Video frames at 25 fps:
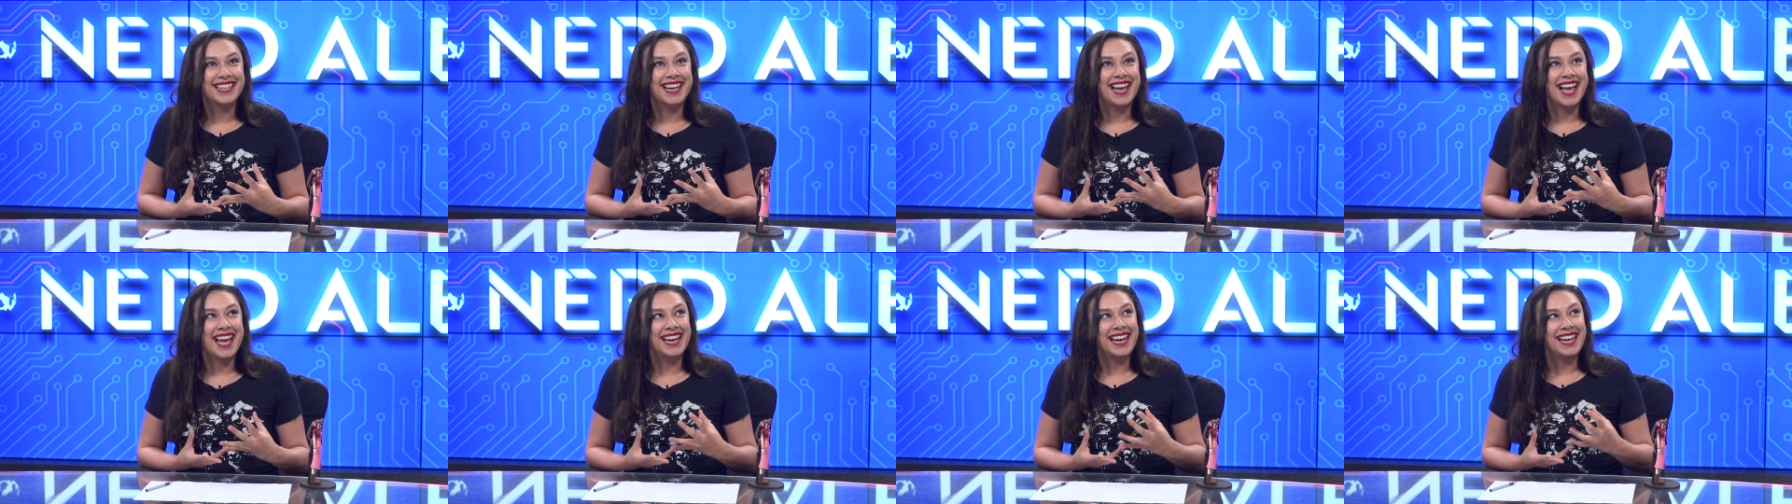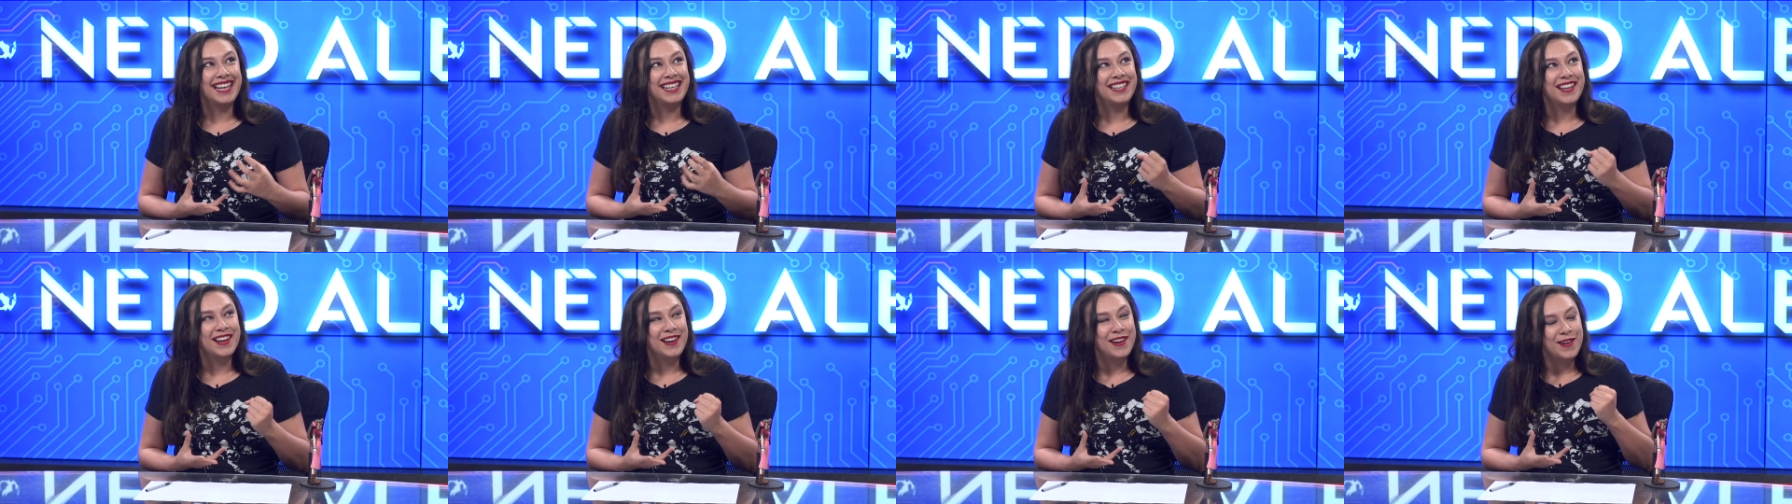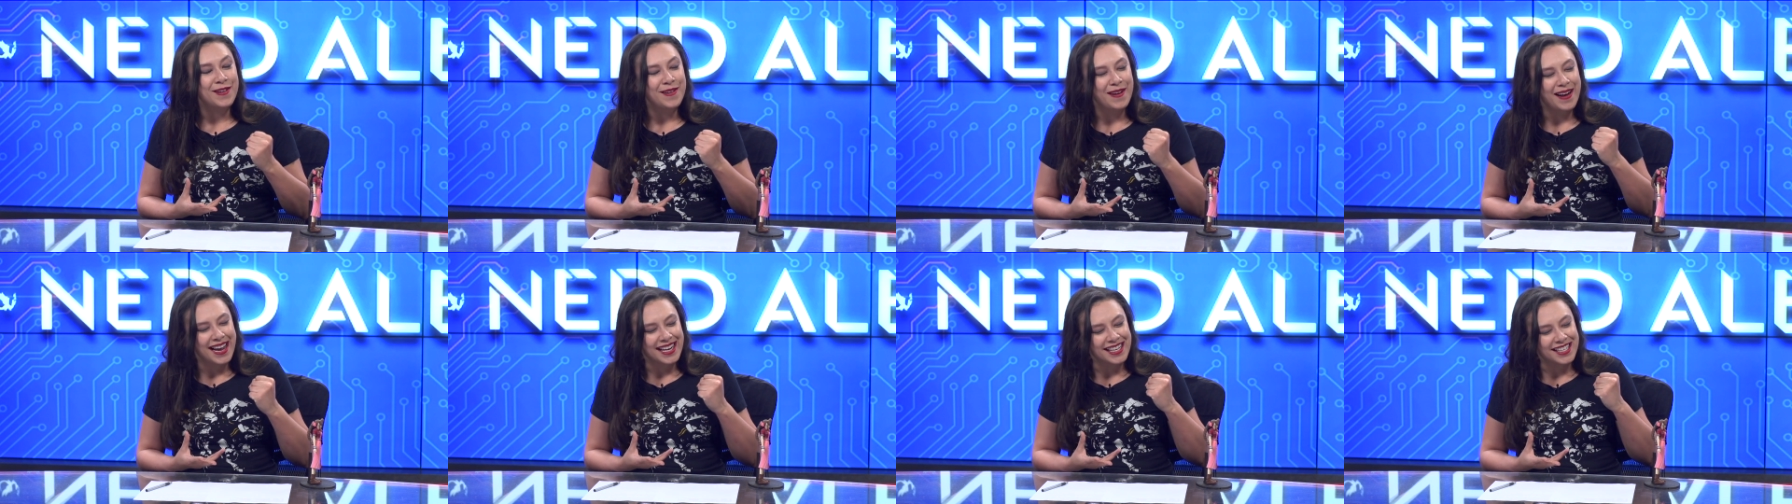And I
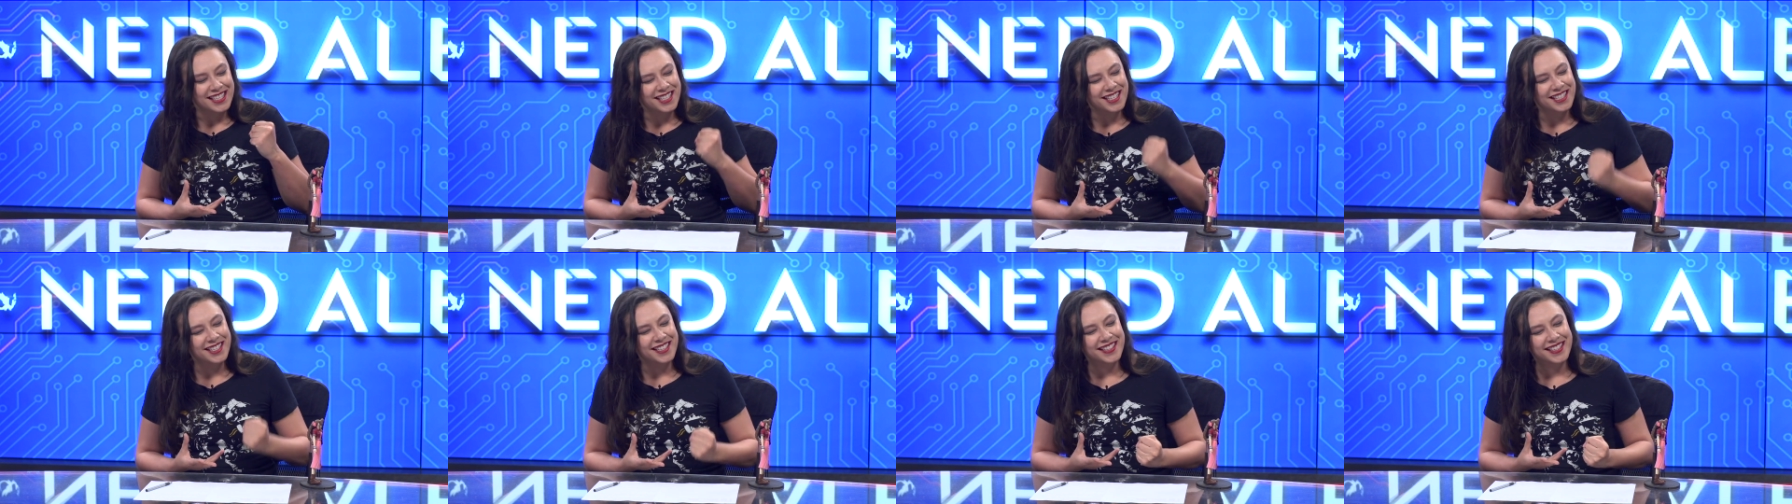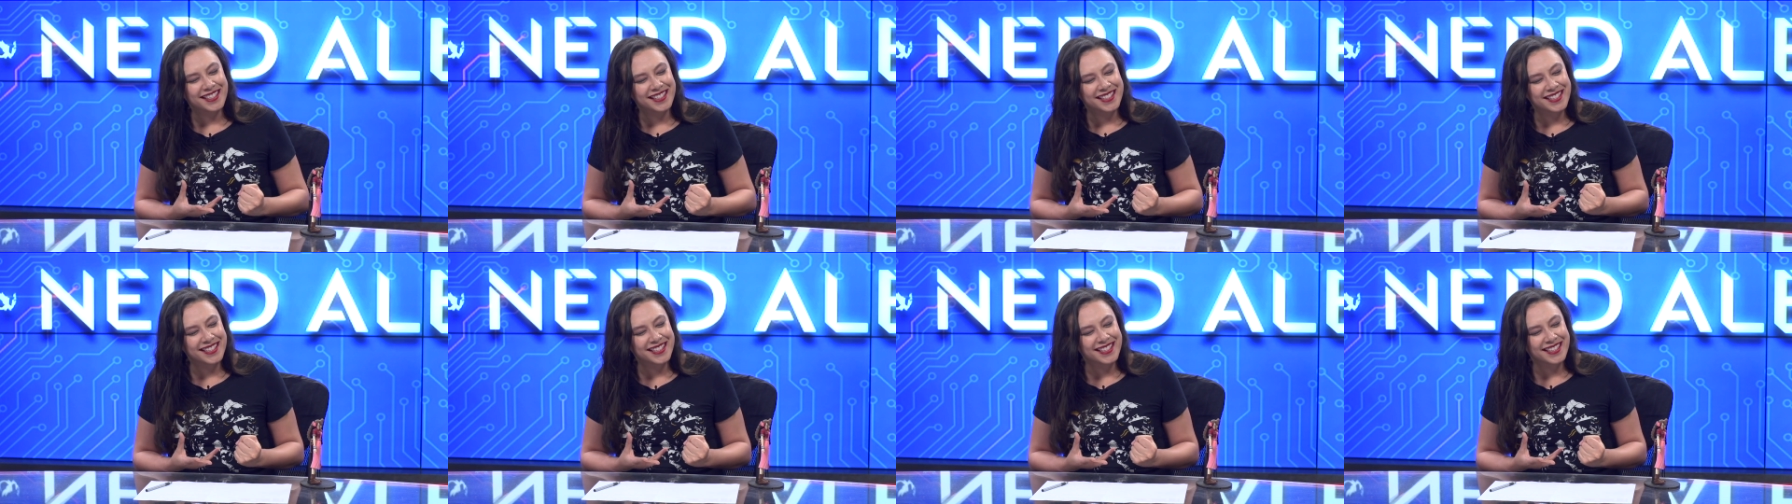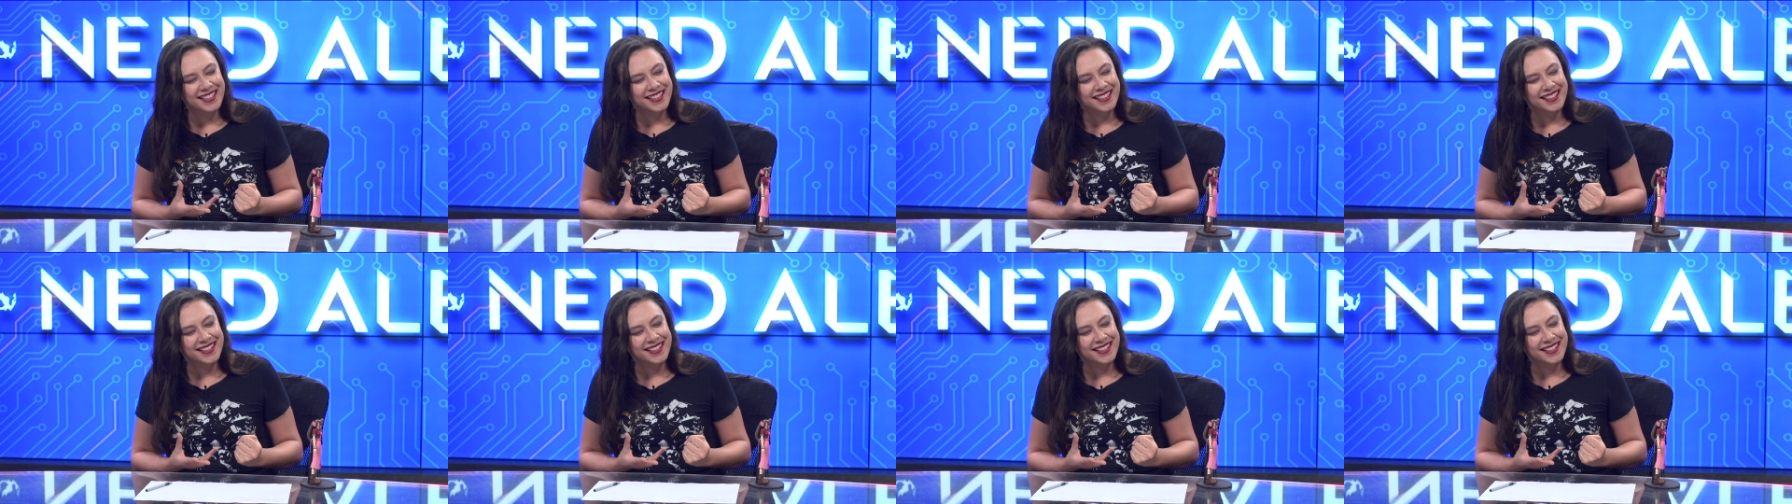know I shouldn't